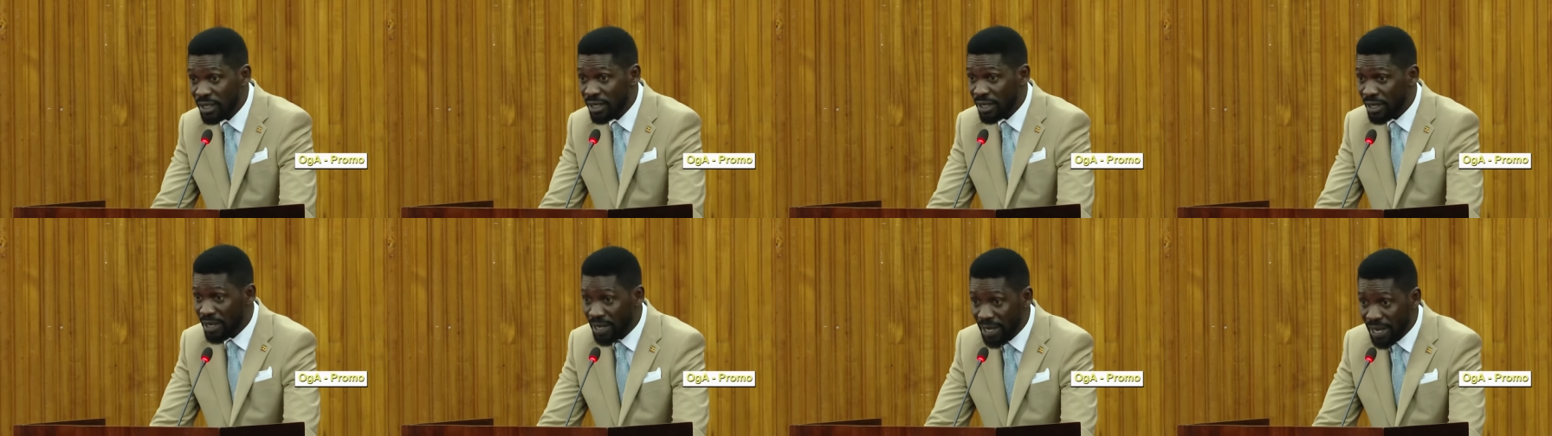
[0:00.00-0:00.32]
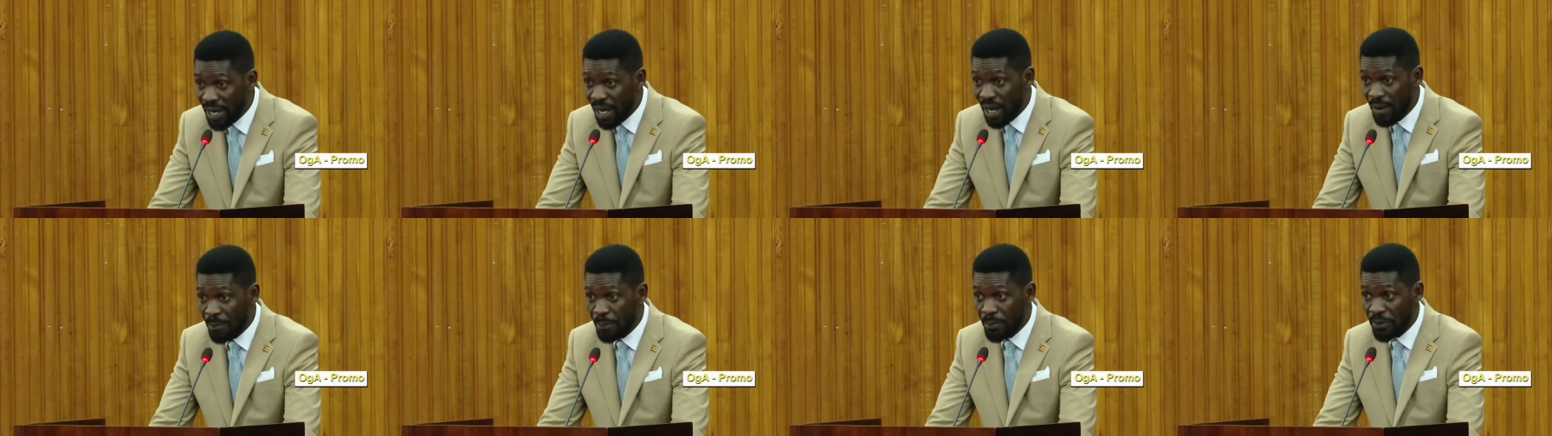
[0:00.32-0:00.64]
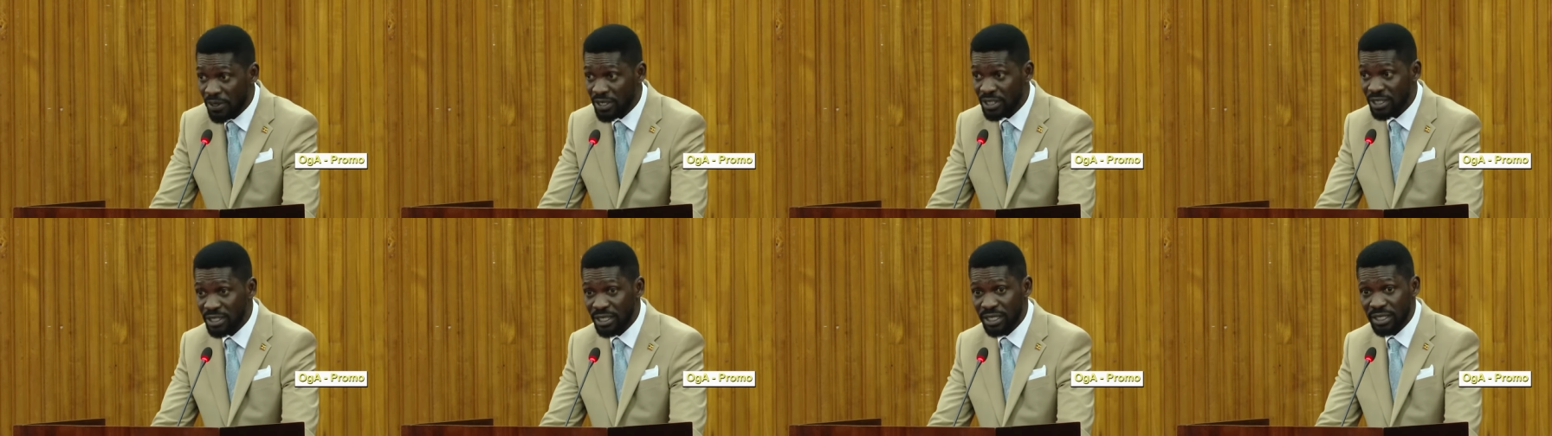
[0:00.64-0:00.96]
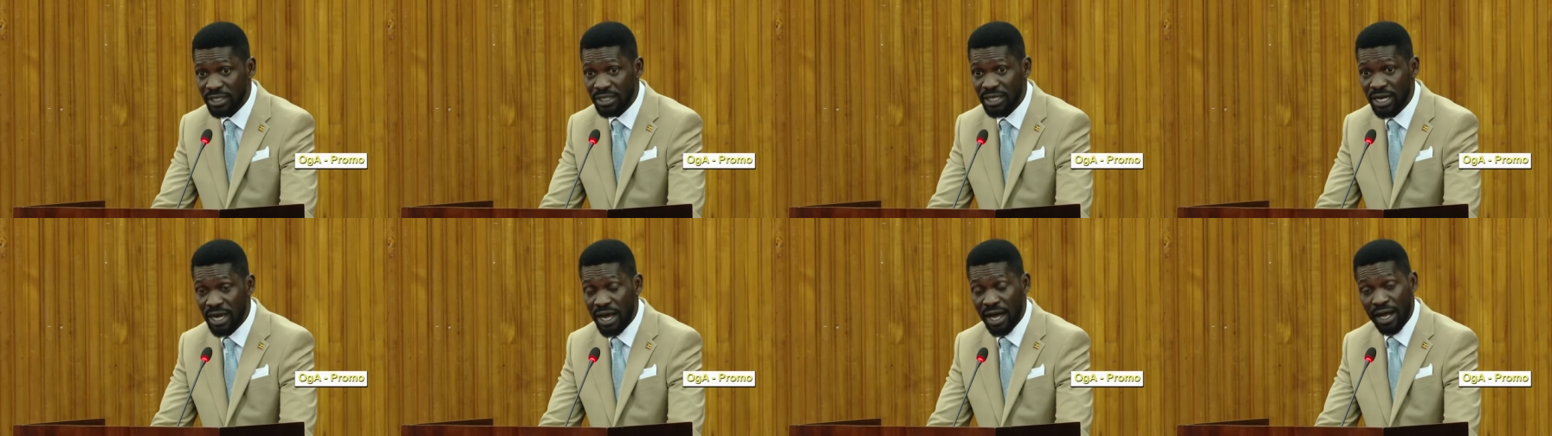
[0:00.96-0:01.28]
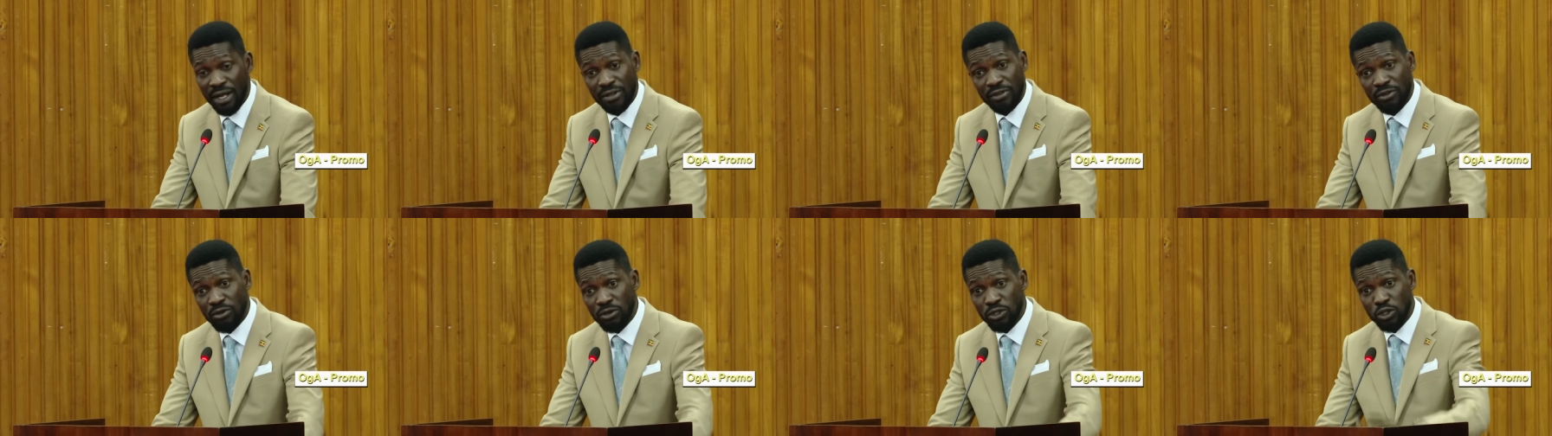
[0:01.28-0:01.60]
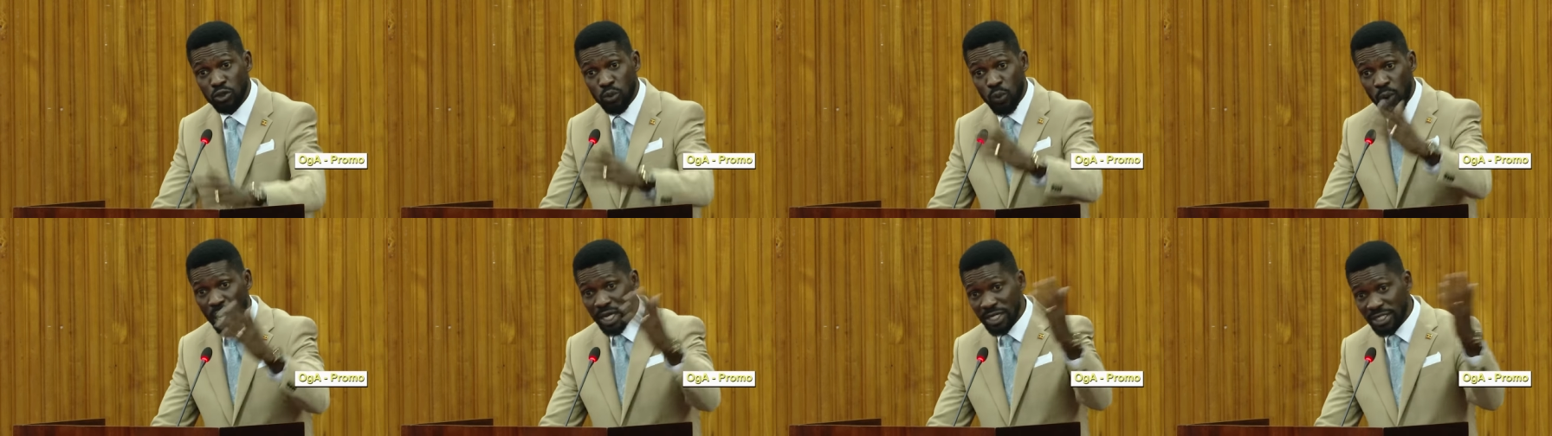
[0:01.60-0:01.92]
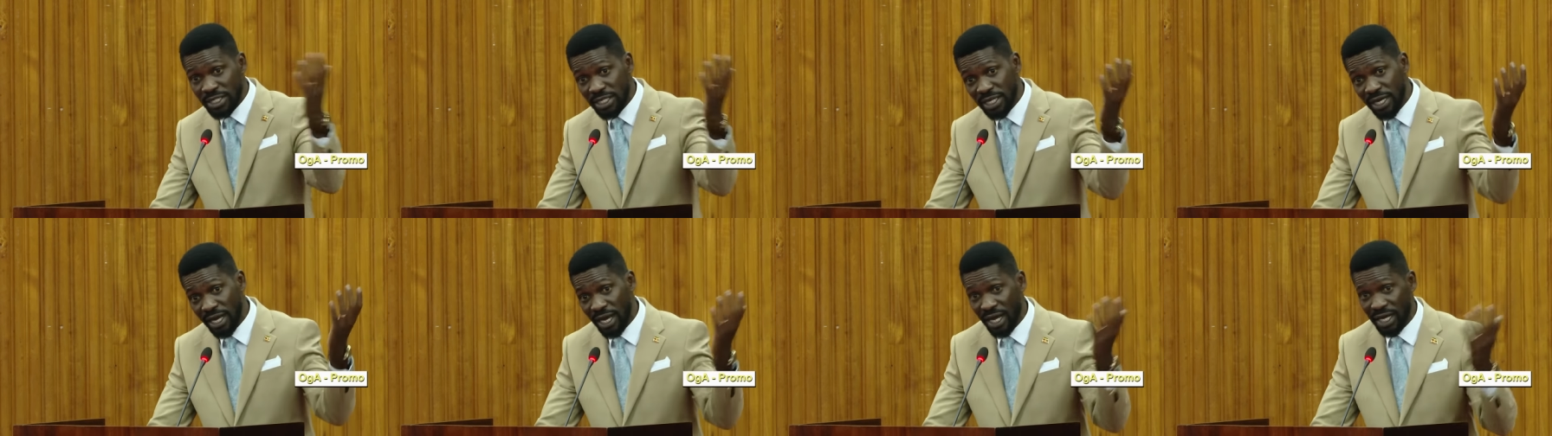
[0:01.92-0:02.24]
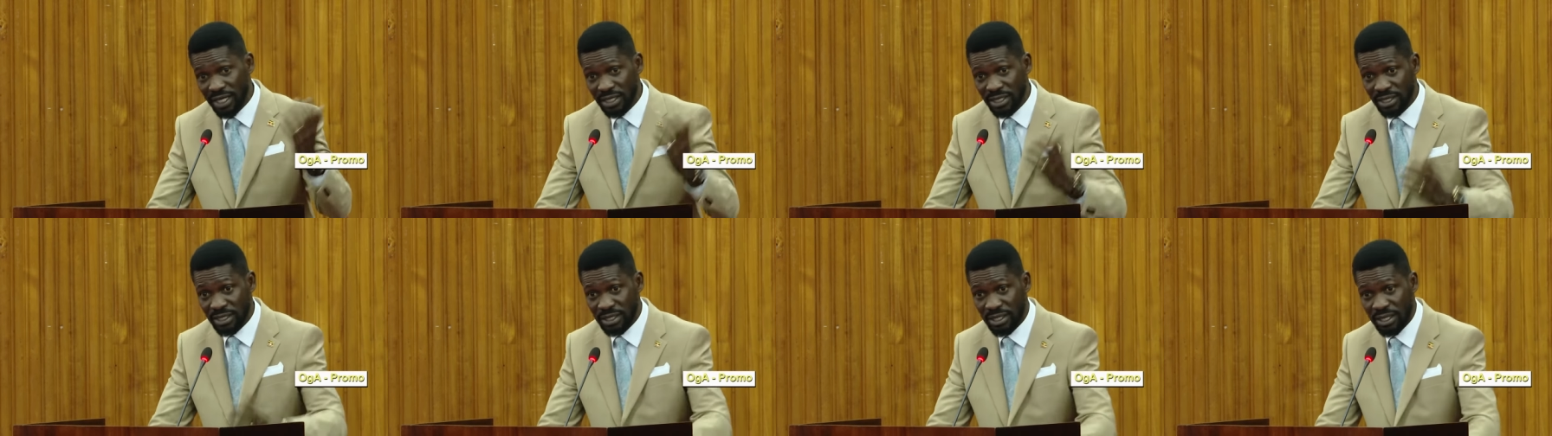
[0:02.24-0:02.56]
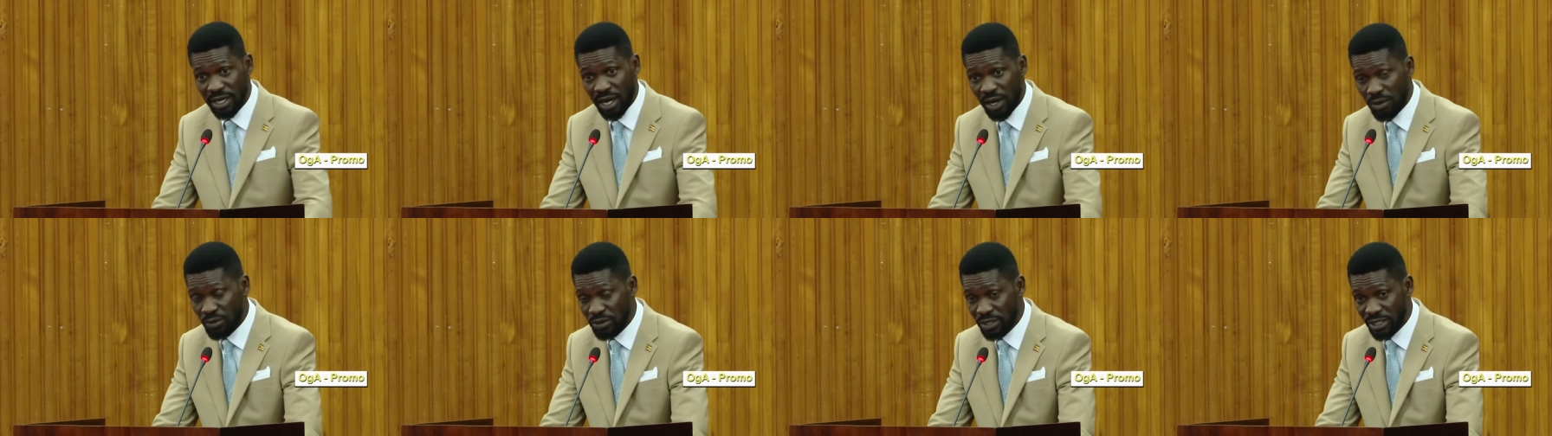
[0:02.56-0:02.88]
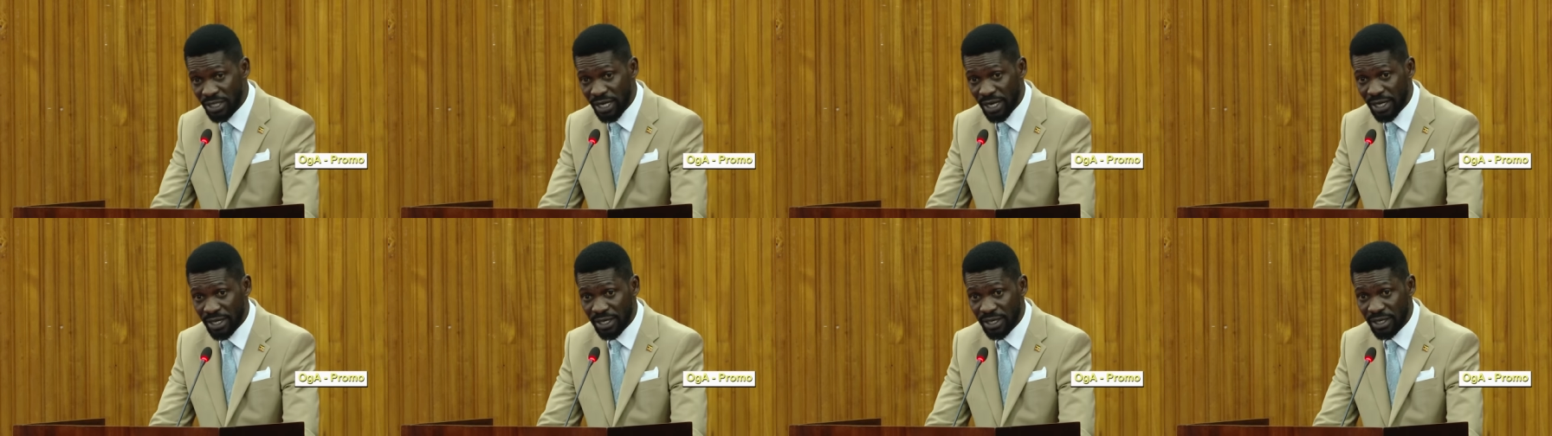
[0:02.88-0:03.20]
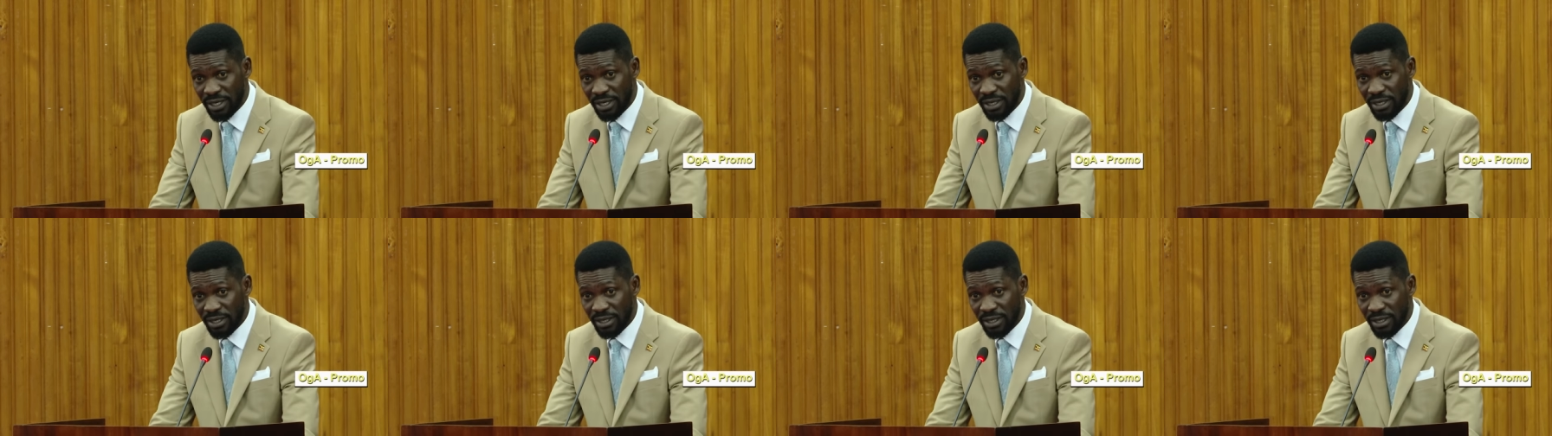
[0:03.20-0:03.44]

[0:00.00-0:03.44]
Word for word: here present and those watching us outside